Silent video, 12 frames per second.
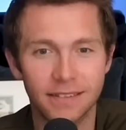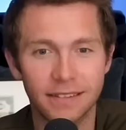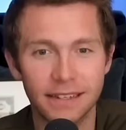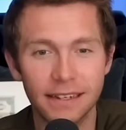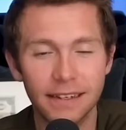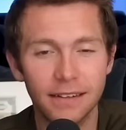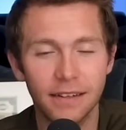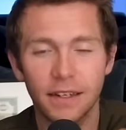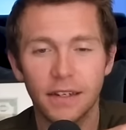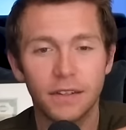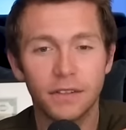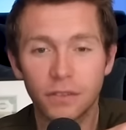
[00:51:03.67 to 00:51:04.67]
seed
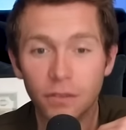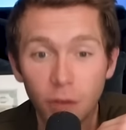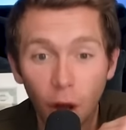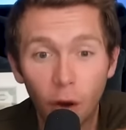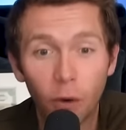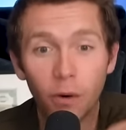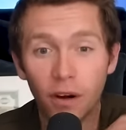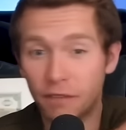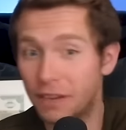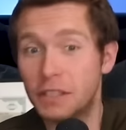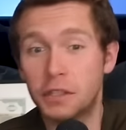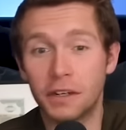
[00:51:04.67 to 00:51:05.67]
so
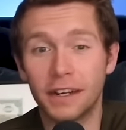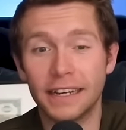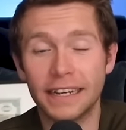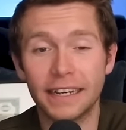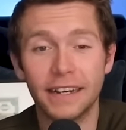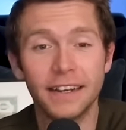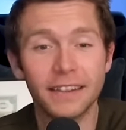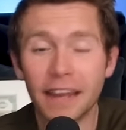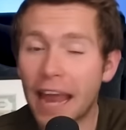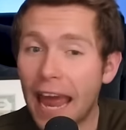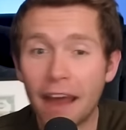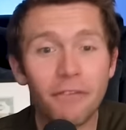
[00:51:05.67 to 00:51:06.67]
efficiently that
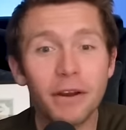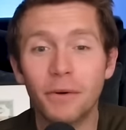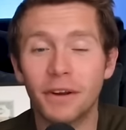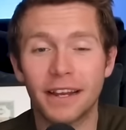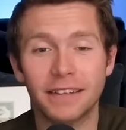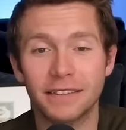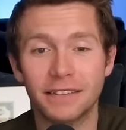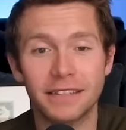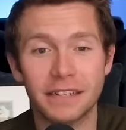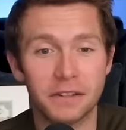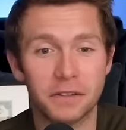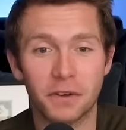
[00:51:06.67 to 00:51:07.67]
everyone has a
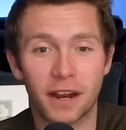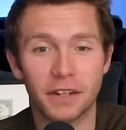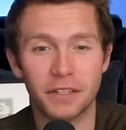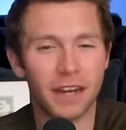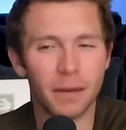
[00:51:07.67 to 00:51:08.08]
seed strategy.